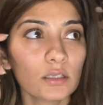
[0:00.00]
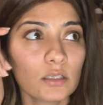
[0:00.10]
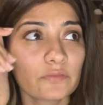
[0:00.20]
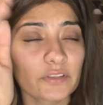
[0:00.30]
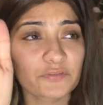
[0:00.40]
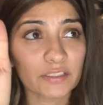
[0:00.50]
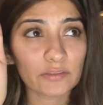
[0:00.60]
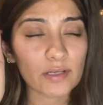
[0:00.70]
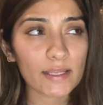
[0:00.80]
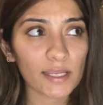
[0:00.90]

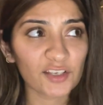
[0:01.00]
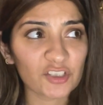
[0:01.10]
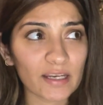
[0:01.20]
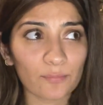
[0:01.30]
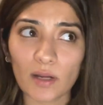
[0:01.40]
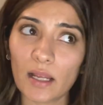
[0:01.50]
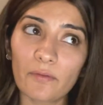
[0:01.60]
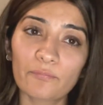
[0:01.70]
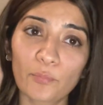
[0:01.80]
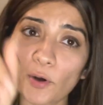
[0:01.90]
53 kg, and my
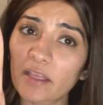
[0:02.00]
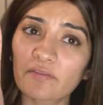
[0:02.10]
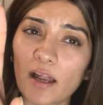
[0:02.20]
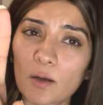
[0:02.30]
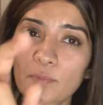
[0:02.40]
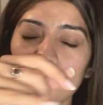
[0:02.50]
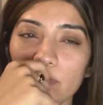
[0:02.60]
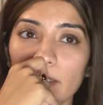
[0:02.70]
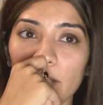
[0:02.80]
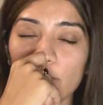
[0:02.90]
body fat
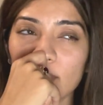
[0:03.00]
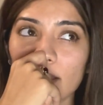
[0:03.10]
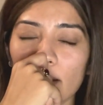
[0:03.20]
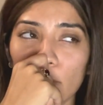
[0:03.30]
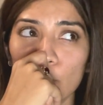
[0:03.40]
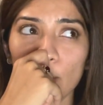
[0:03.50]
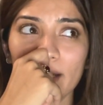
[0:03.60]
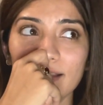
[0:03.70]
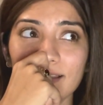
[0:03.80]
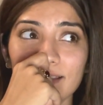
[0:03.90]
percentage was around
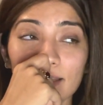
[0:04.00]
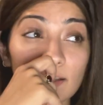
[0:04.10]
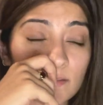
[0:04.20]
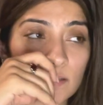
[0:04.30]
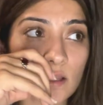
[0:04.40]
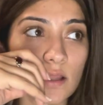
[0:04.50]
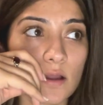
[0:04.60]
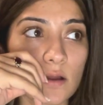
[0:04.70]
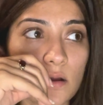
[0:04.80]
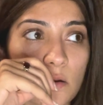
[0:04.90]
26%
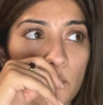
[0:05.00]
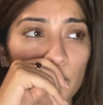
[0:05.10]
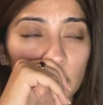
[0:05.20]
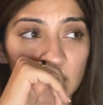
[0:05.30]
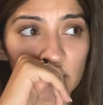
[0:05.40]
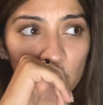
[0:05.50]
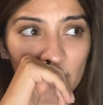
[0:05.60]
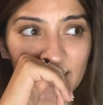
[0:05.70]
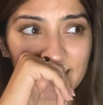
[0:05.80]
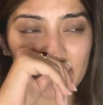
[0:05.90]
or
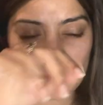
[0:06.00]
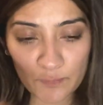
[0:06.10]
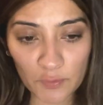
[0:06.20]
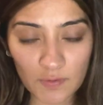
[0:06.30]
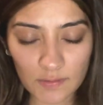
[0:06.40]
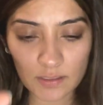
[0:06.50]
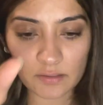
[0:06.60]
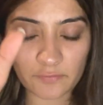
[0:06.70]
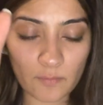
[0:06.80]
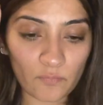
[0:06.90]
27%.
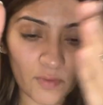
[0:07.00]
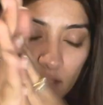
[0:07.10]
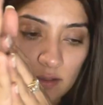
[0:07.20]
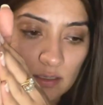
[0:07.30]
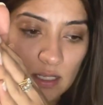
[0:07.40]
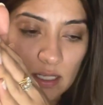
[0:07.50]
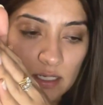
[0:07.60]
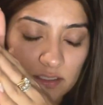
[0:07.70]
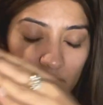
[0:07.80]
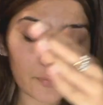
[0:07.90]
From there, I
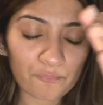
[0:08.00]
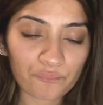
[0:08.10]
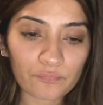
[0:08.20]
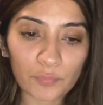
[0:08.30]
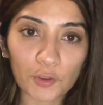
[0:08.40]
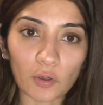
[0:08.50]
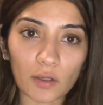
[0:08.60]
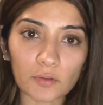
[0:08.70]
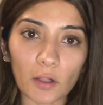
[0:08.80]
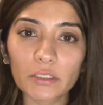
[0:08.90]
did put
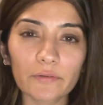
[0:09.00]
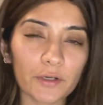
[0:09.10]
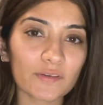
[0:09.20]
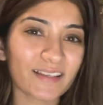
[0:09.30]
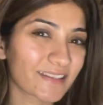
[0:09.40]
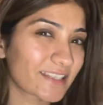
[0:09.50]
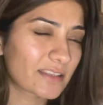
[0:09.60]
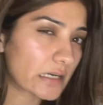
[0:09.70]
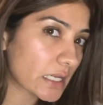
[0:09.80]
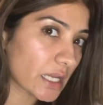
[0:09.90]
on all the way to
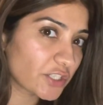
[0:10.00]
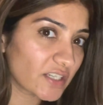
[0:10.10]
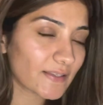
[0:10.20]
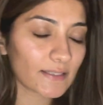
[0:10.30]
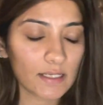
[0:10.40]
63 kgs,